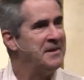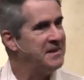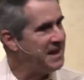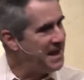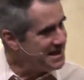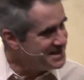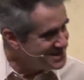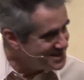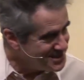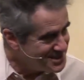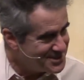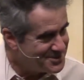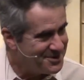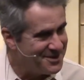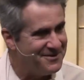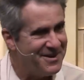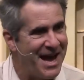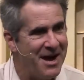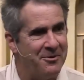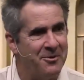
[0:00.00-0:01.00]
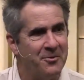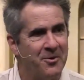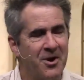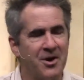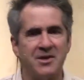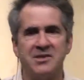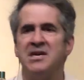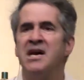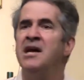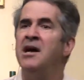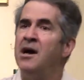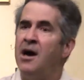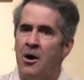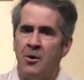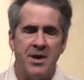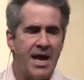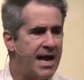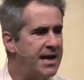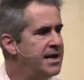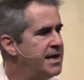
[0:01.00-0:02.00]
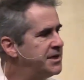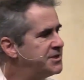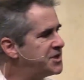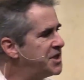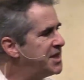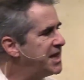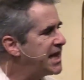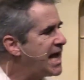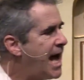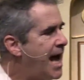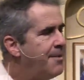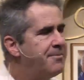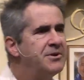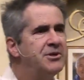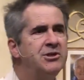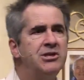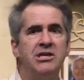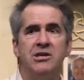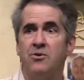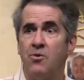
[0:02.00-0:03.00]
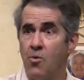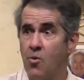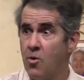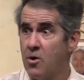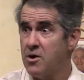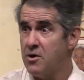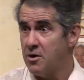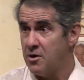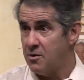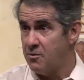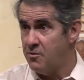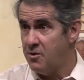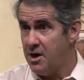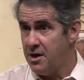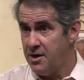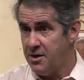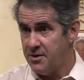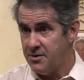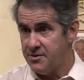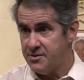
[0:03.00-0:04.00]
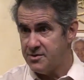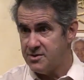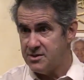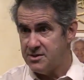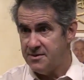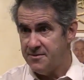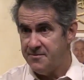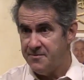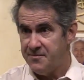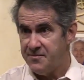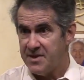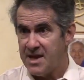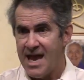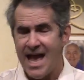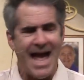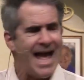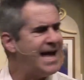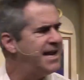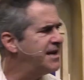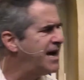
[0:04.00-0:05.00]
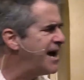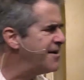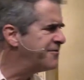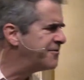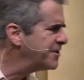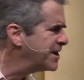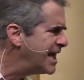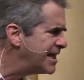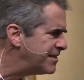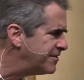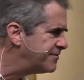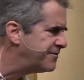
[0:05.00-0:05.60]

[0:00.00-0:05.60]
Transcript: That's just sort of how it works. Okay, so the Capuchin order arose, and I forget the